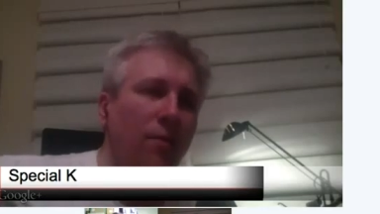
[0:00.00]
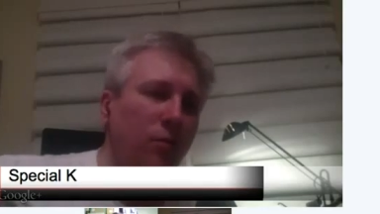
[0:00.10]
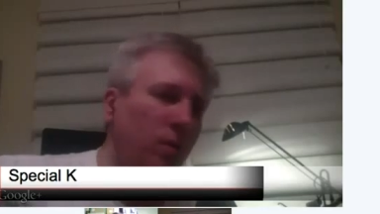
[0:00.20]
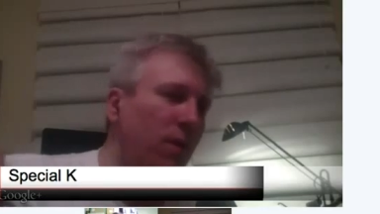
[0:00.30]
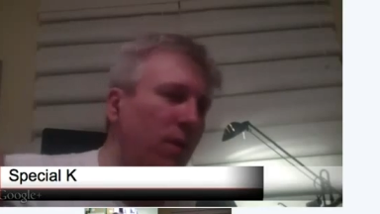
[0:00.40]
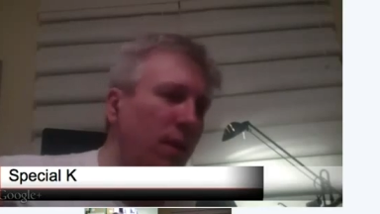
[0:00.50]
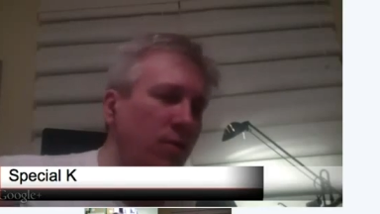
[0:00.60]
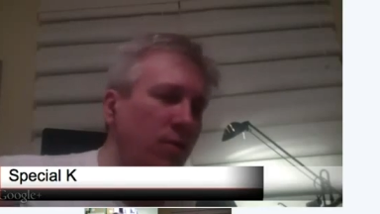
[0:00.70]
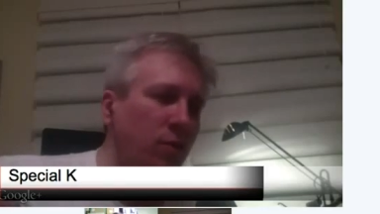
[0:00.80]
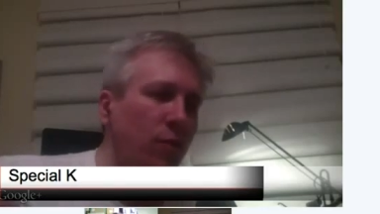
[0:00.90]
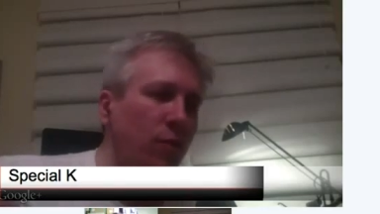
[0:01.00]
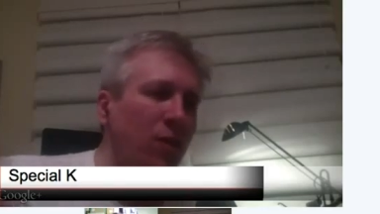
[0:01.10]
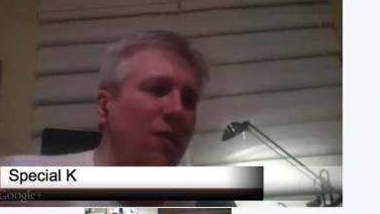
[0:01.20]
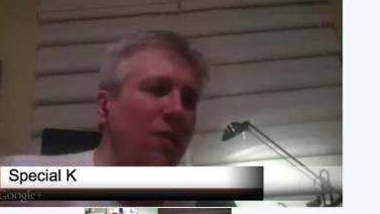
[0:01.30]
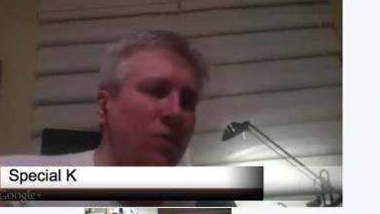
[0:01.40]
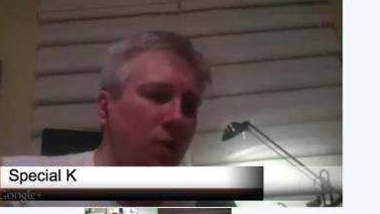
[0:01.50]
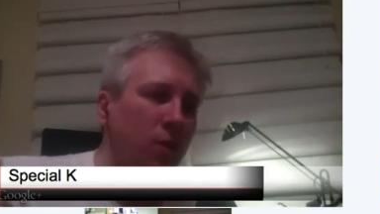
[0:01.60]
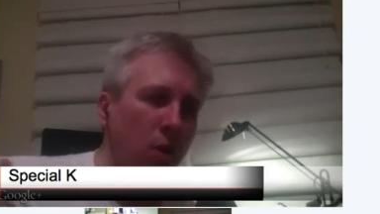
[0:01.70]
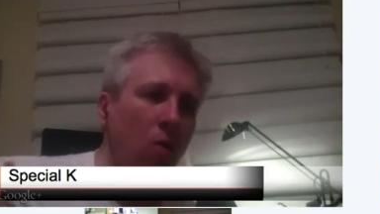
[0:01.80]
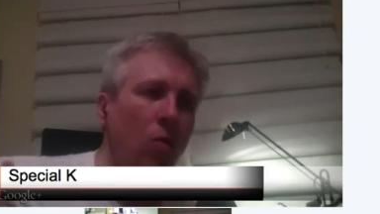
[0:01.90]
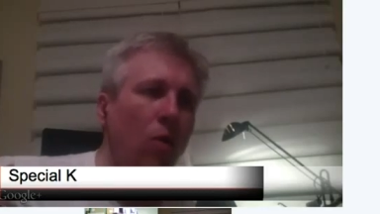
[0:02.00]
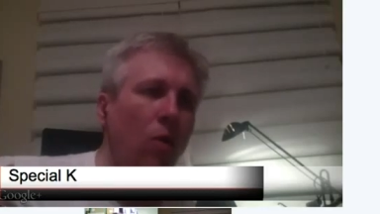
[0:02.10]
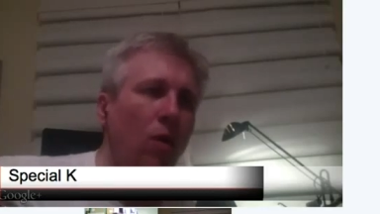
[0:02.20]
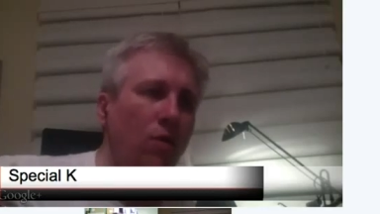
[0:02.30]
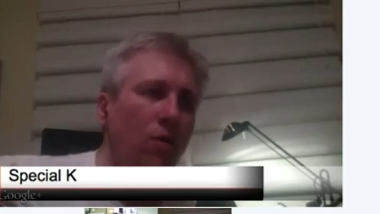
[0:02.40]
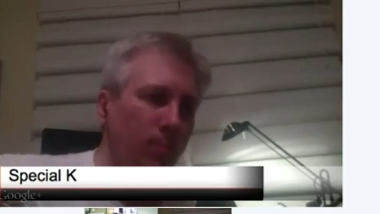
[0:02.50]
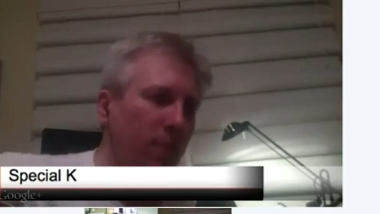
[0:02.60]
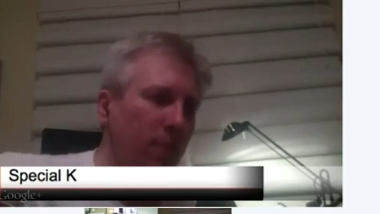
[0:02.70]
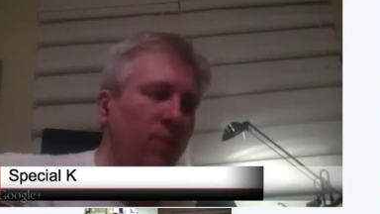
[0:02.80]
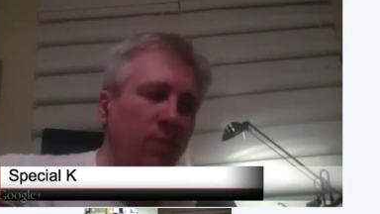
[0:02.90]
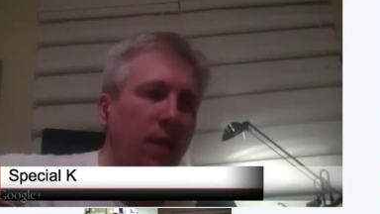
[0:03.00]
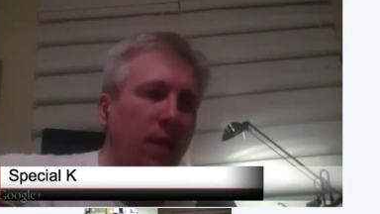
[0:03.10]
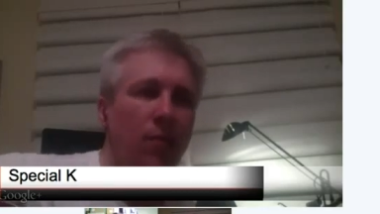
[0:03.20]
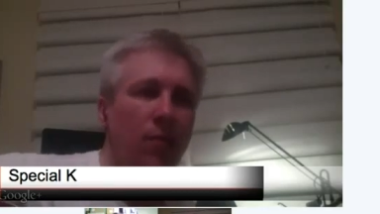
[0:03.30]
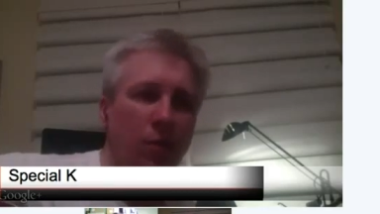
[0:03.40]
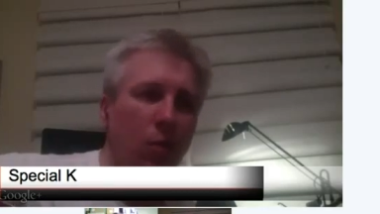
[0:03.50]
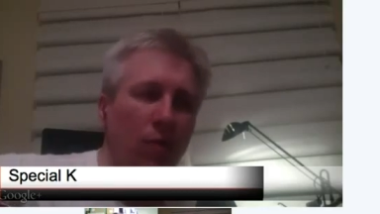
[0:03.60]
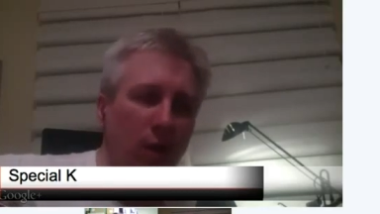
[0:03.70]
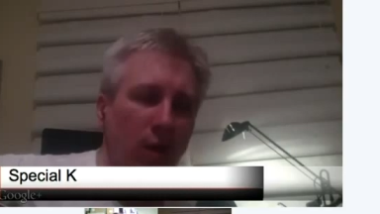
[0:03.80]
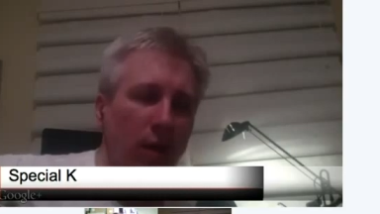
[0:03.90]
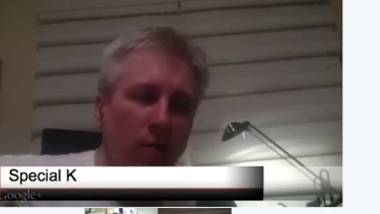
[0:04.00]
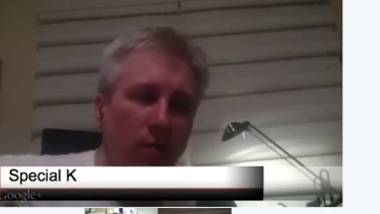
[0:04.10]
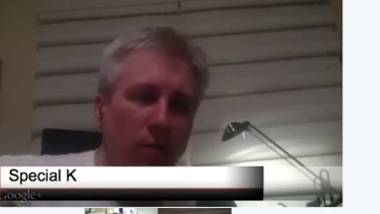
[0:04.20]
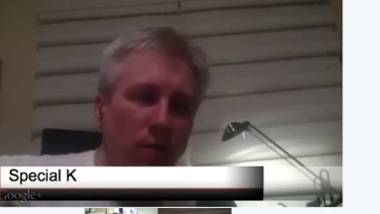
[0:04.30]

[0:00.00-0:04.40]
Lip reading: So something on the server needs to know to piece them together into one file.